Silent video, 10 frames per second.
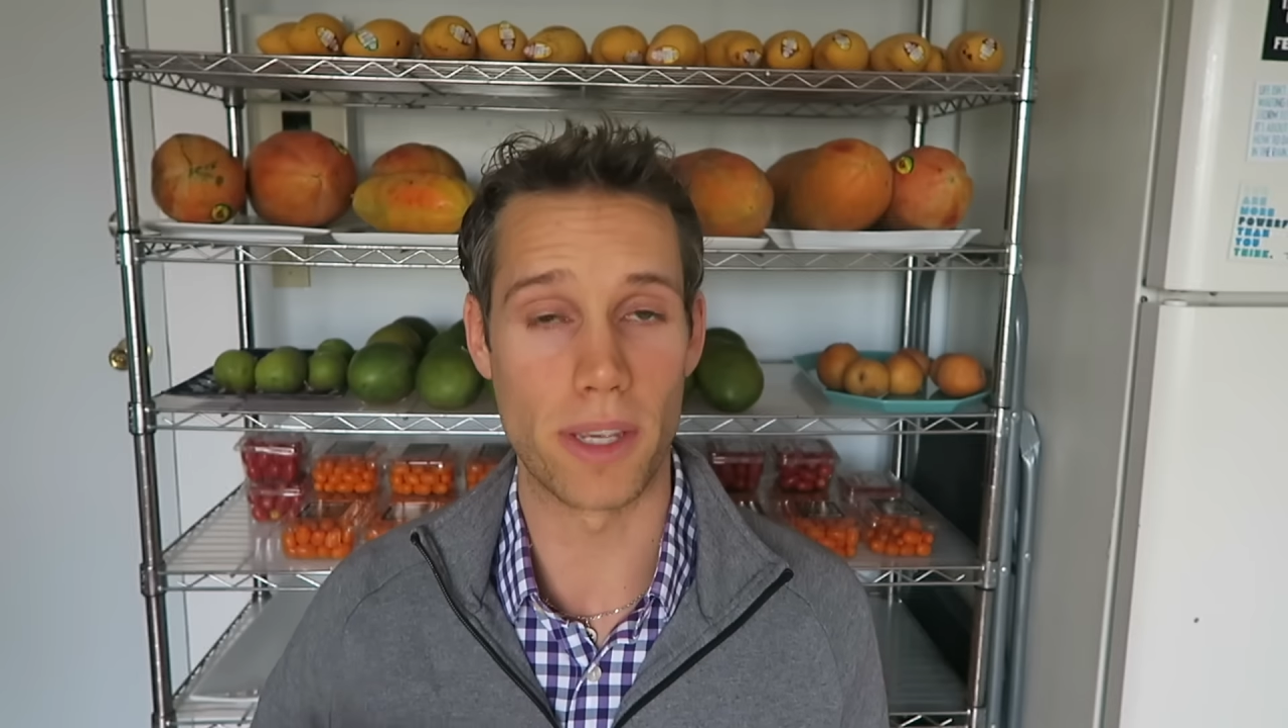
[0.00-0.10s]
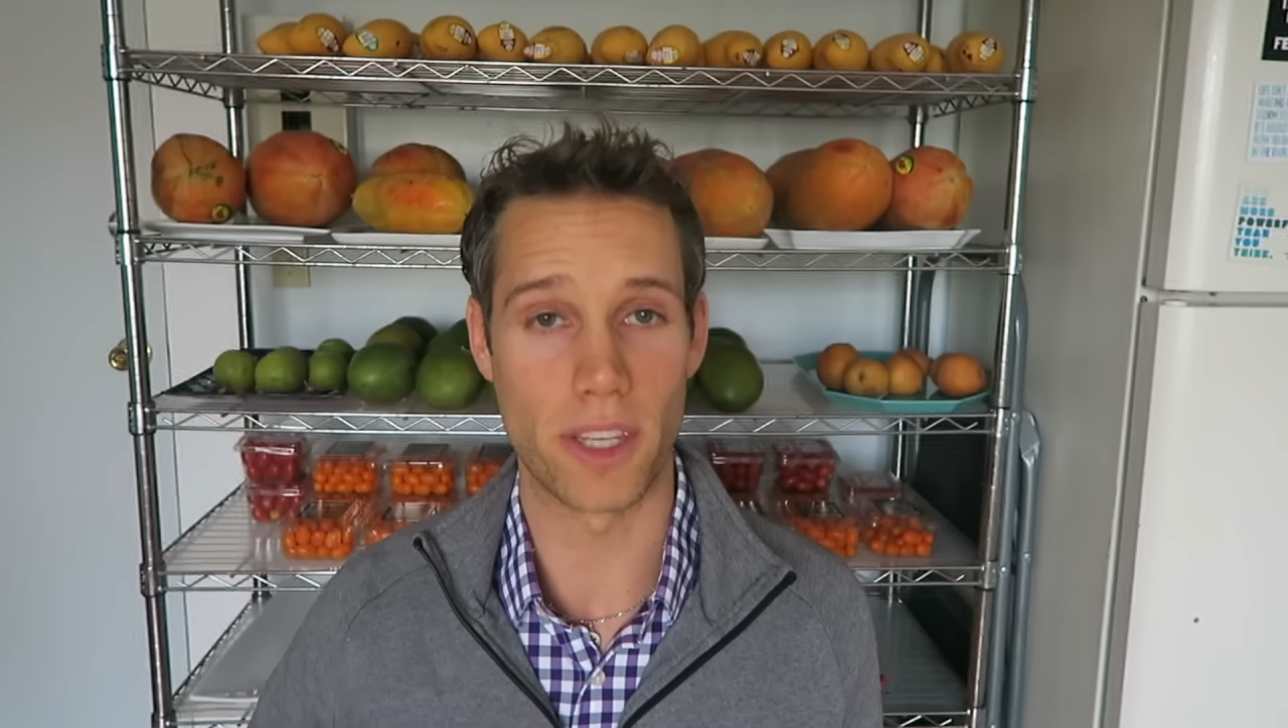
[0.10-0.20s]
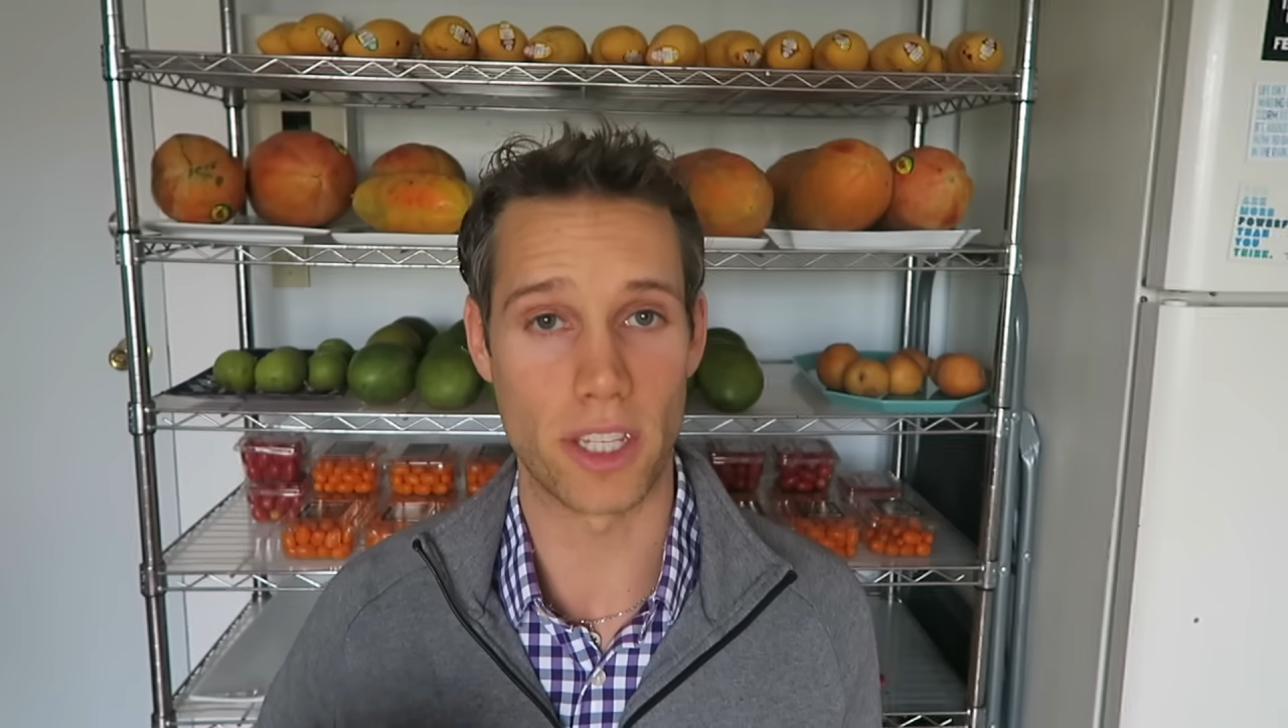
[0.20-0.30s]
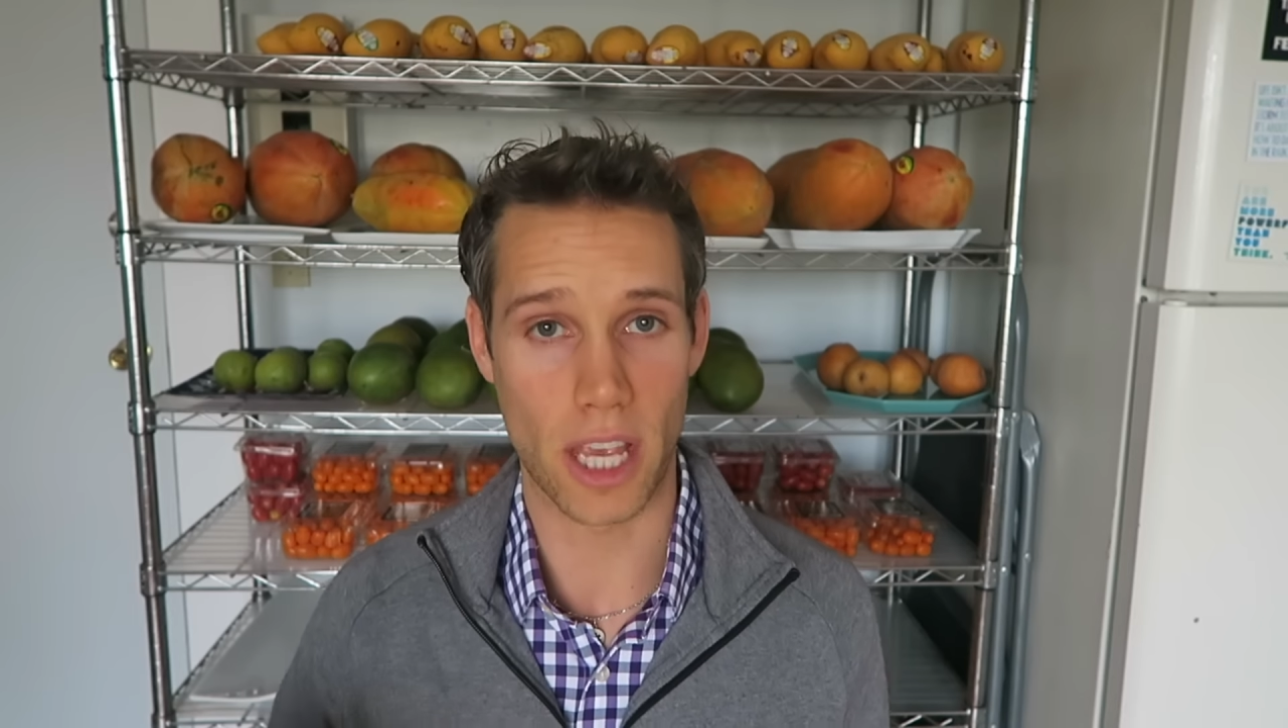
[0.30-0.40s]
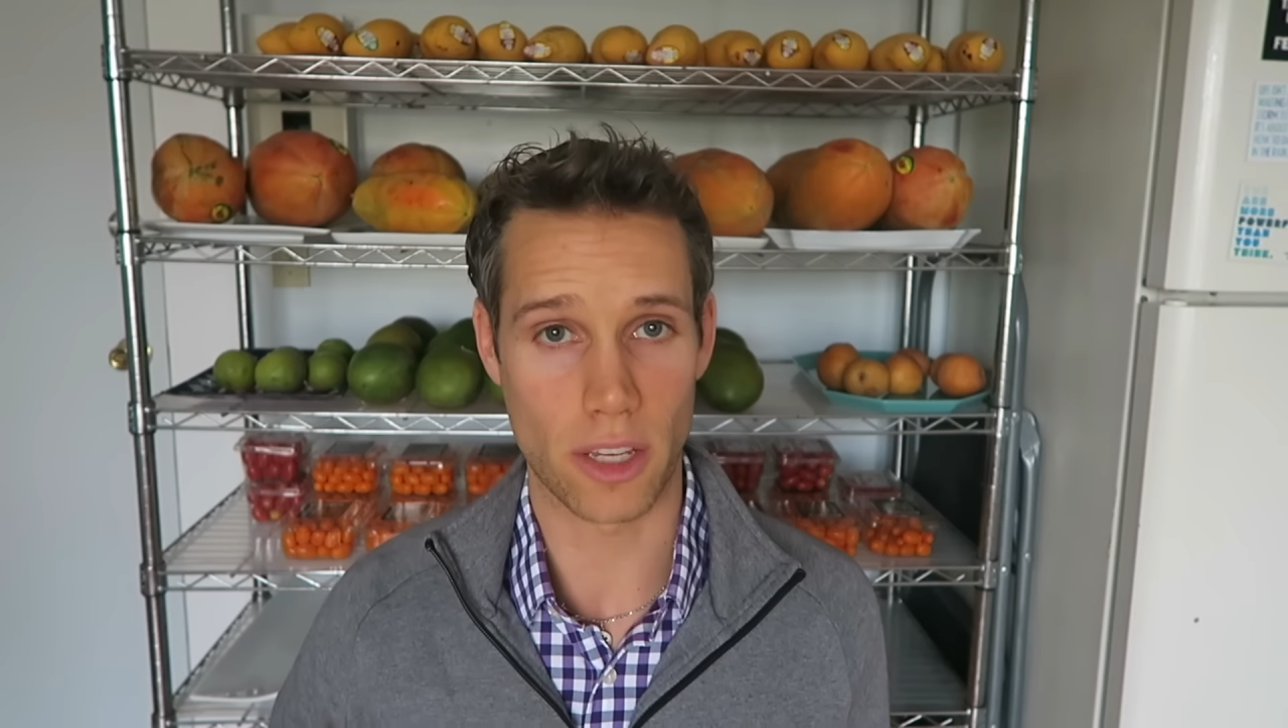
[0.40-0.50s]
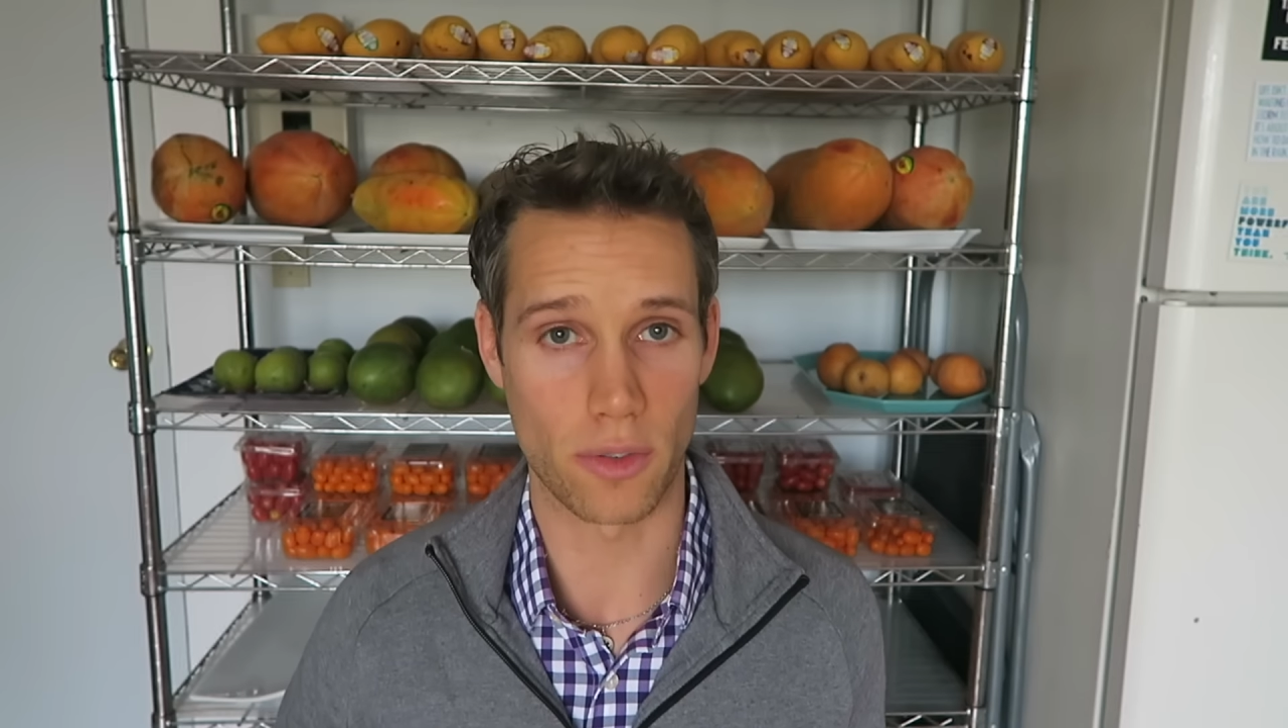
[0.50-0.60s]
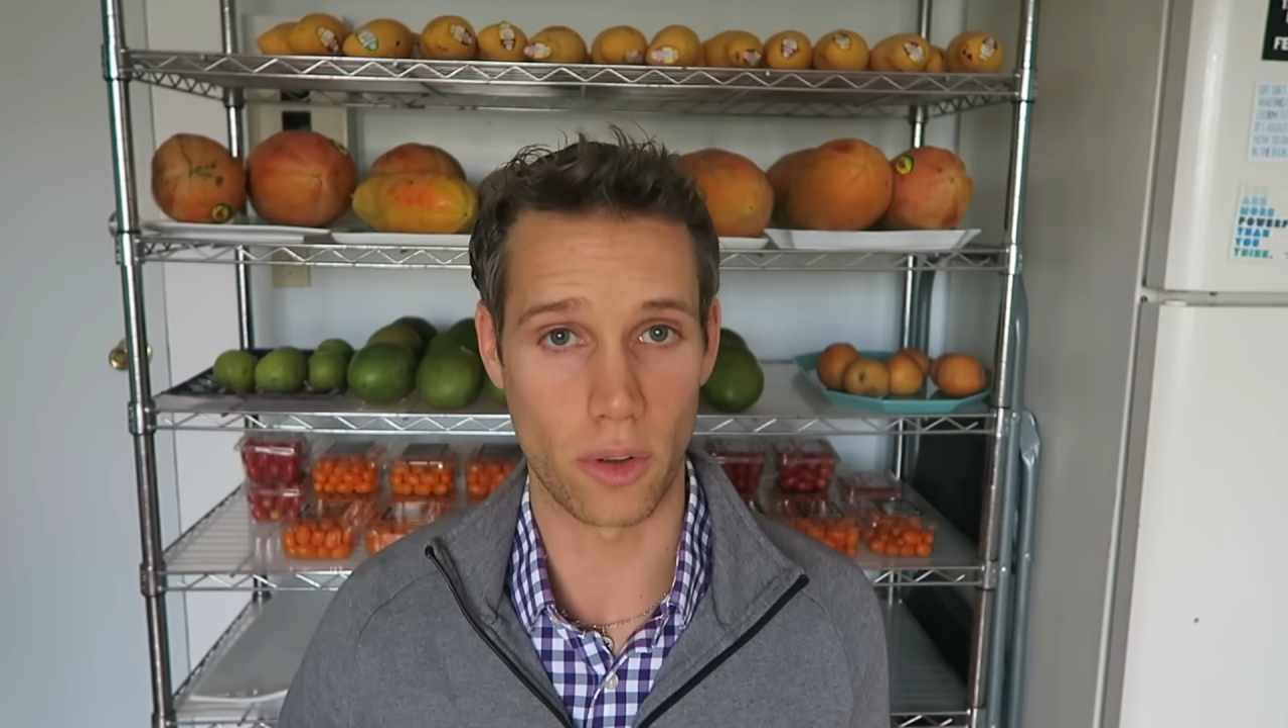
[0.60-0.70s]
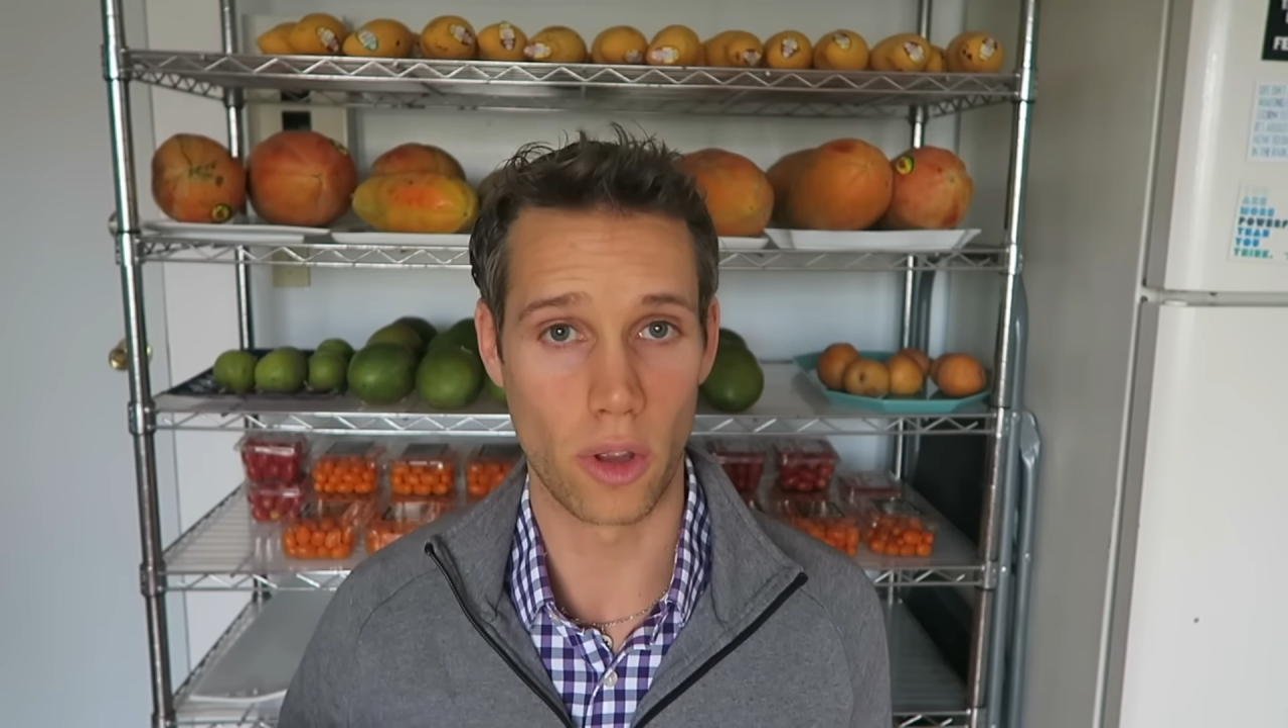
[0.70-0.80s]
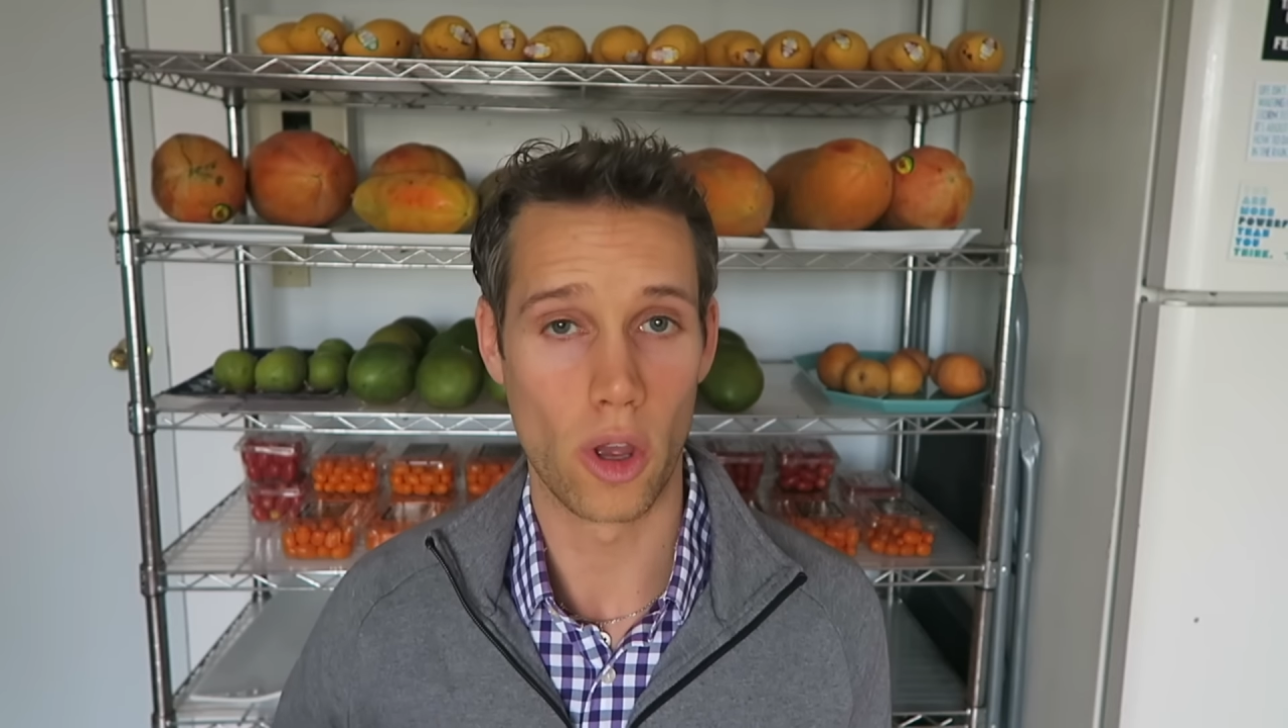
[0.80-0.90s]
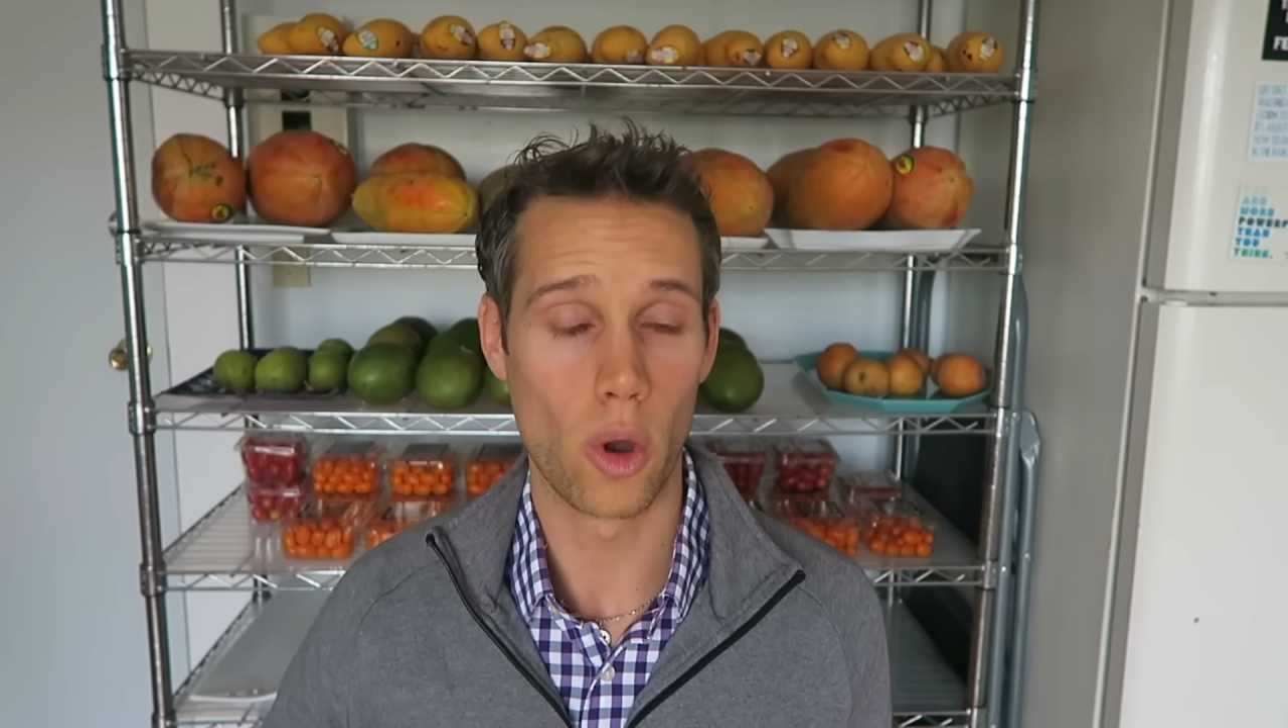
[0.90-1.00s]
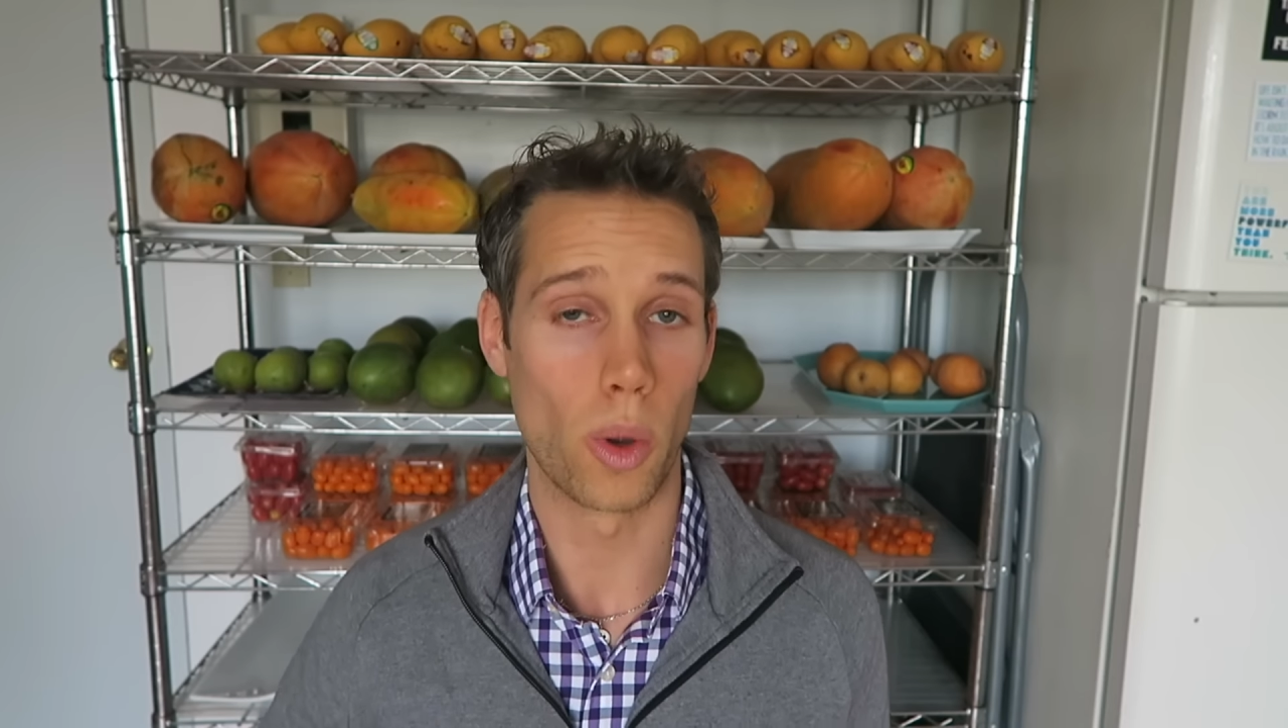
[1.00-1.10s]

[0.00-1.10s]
successful